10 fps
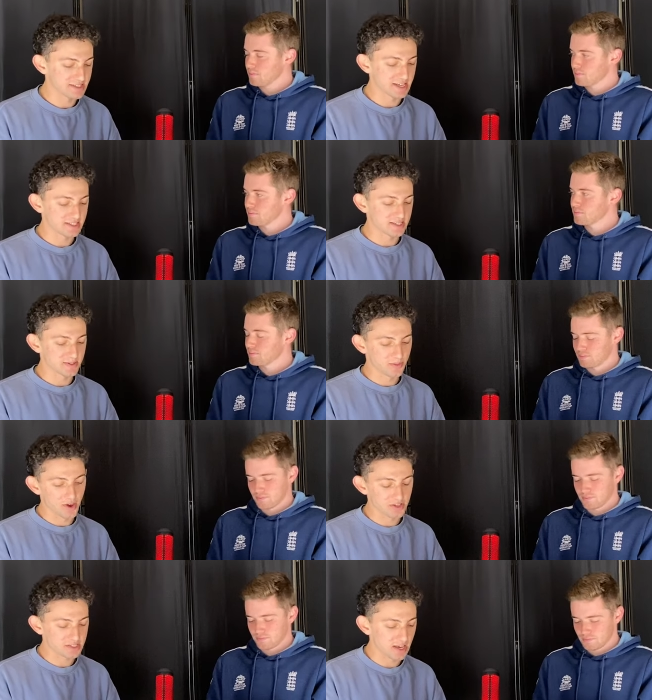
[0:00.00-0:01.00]
Speaker 1: contested,
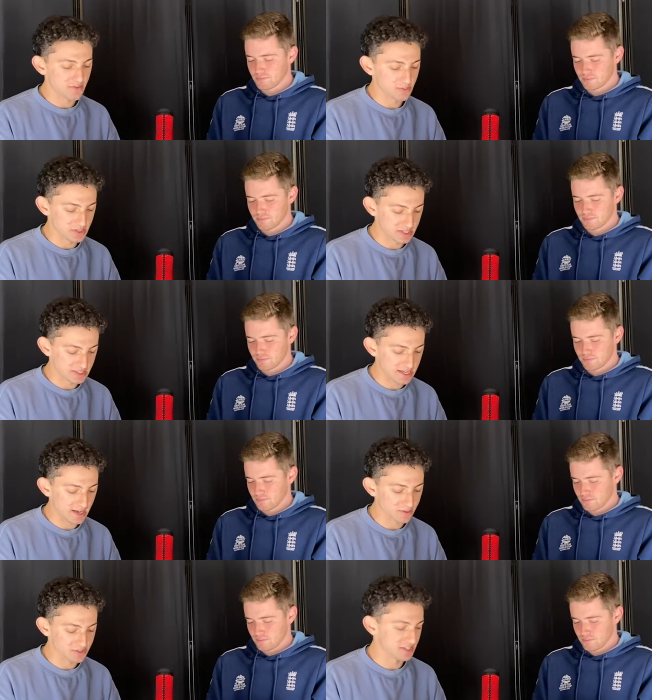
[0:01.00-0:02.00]
37 with six
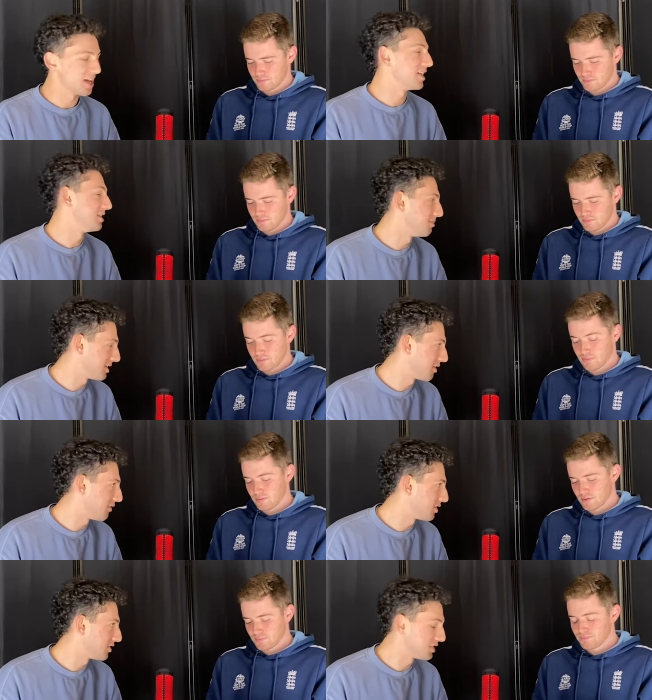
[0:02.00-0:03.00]
tackles at 90%
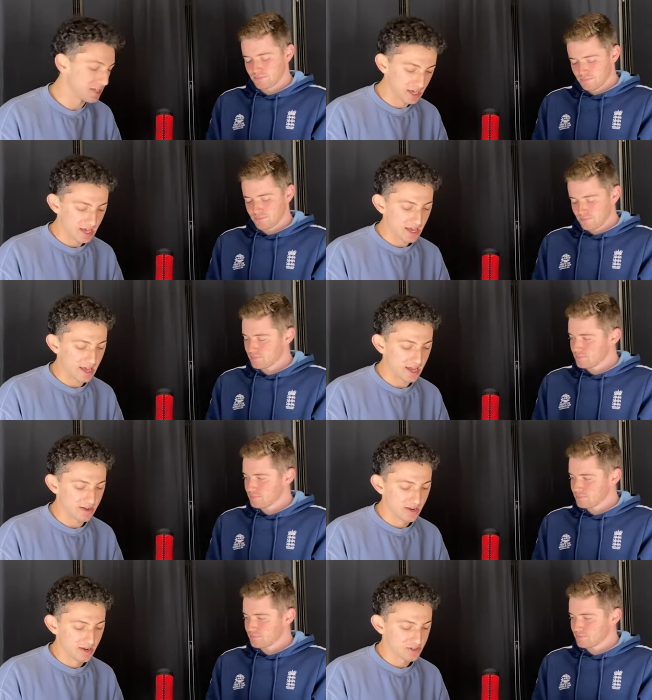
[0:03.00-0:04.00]
efficiency,
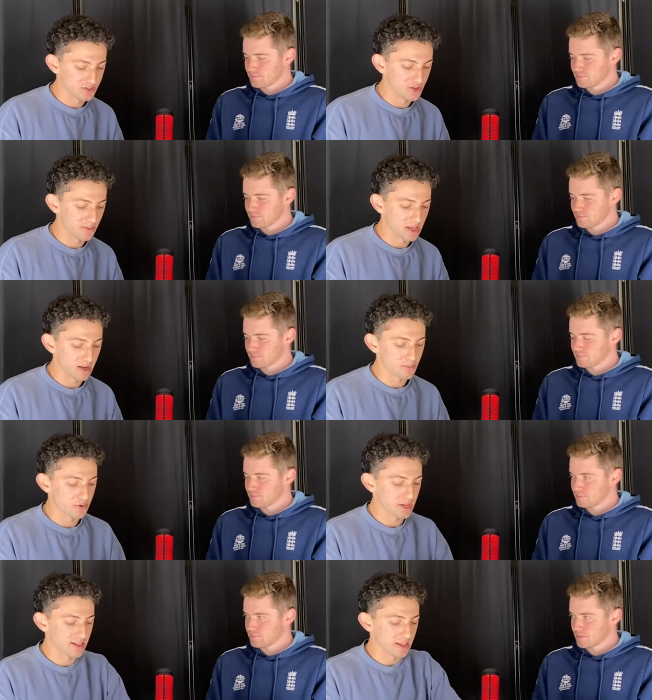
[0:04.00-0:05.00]
and just dominated
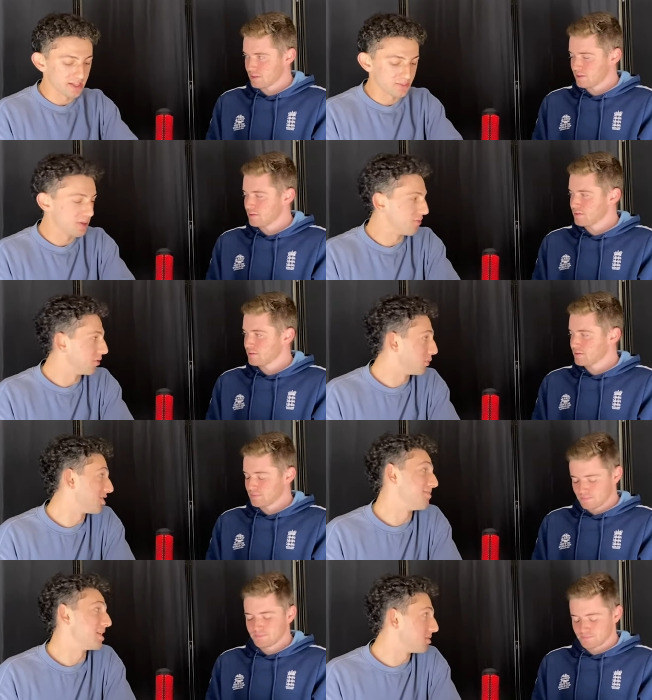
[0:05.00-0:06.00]
Port Adelaide's midfield, which
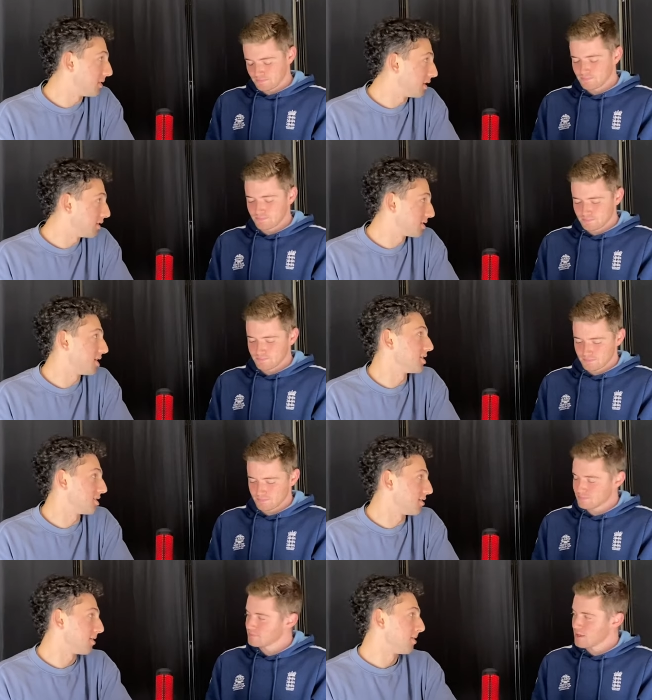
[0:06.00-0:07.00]
Speaker 2: is meant to be
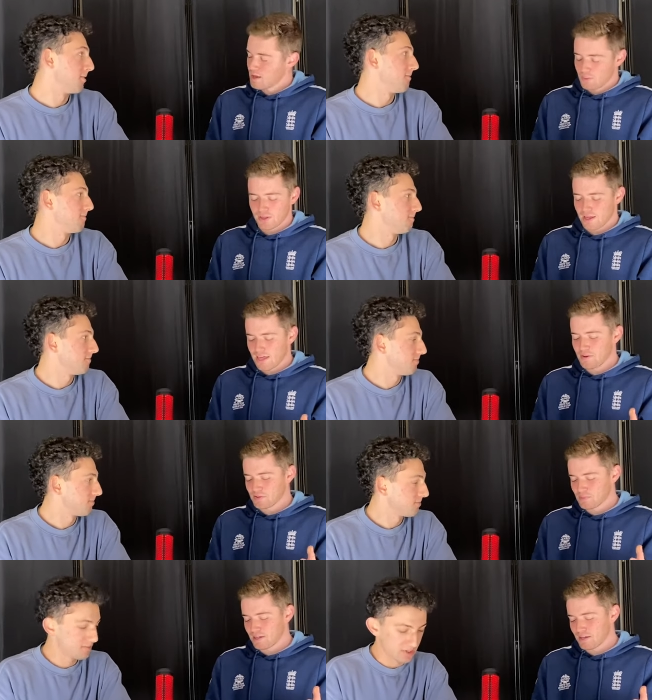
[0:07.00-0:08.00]
star-studded. Well, yeah, he
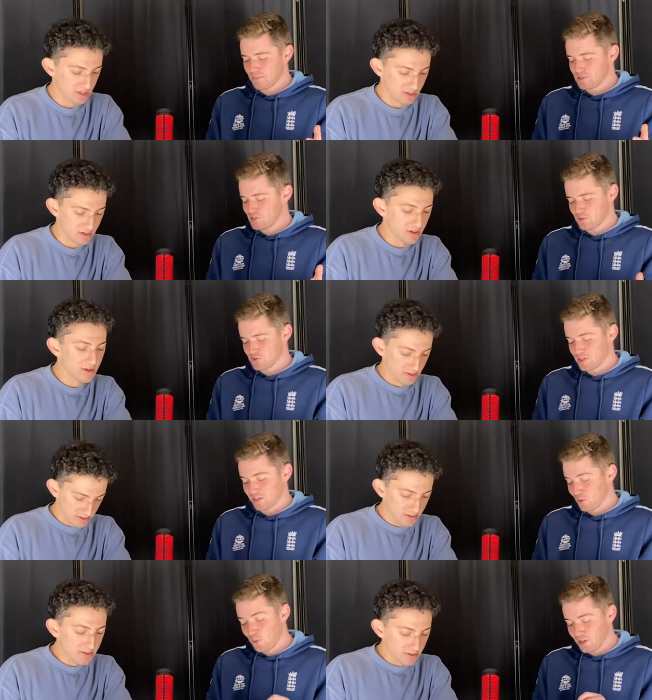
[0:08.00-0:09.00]
was my number two as well,
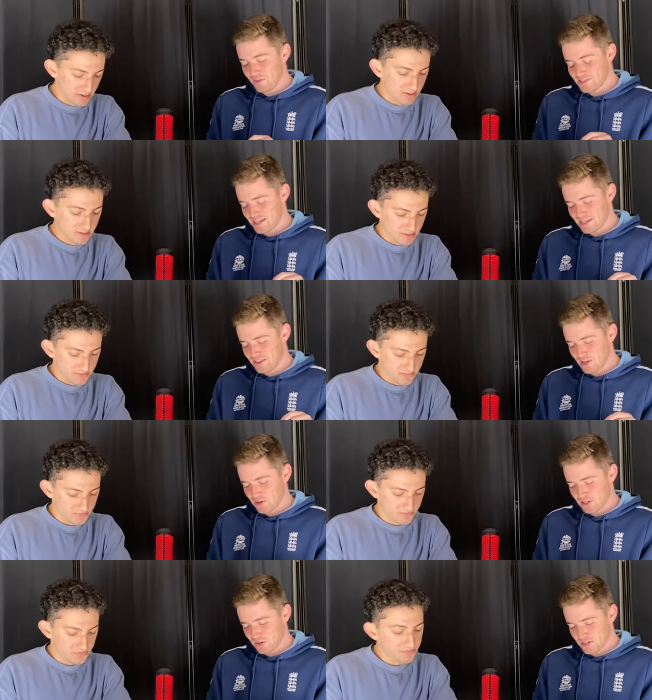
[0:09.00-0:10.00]
and all I said here, the
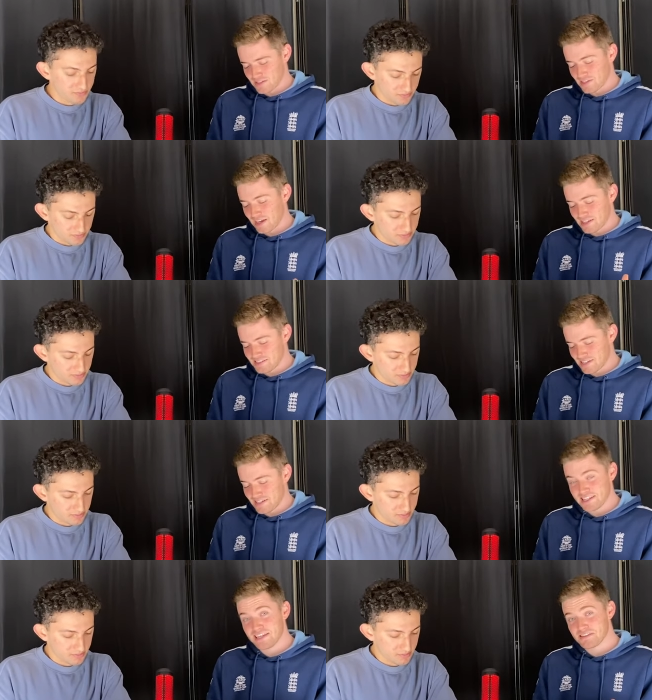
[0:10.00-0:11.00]
only note is I
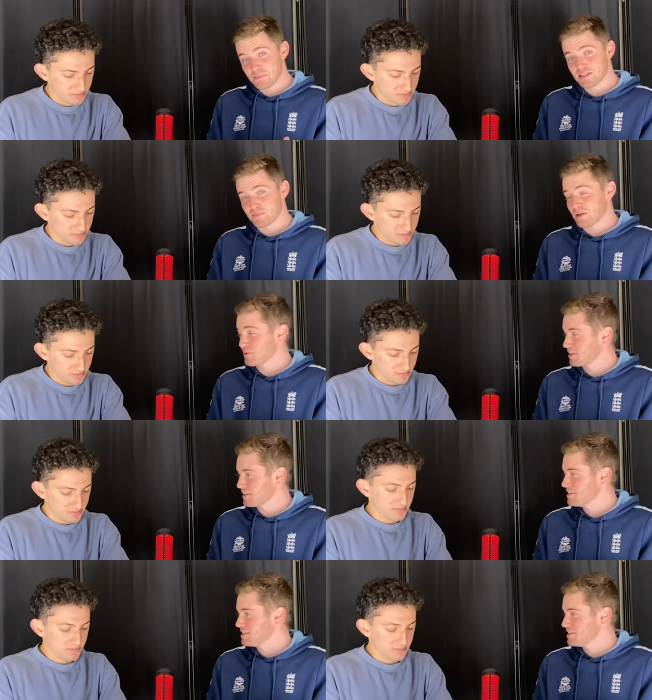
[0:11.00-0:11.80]
said he's the best player in the